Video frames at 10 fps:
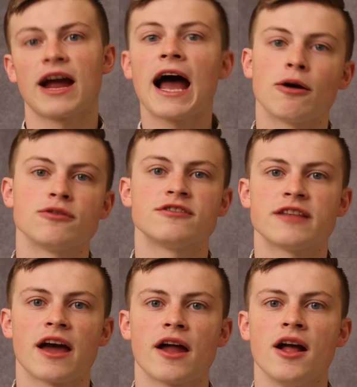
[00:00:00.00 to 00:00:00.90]
house
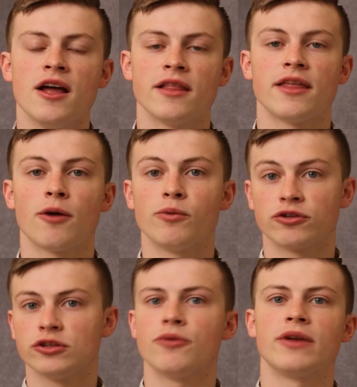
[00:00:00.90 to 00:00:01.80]
that
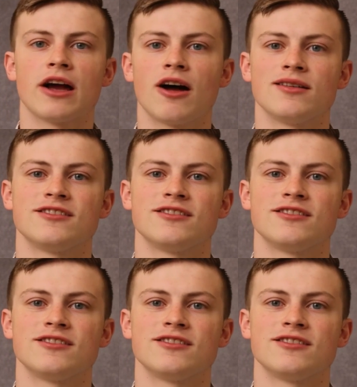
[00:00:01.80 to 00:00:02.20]
we're loaning on.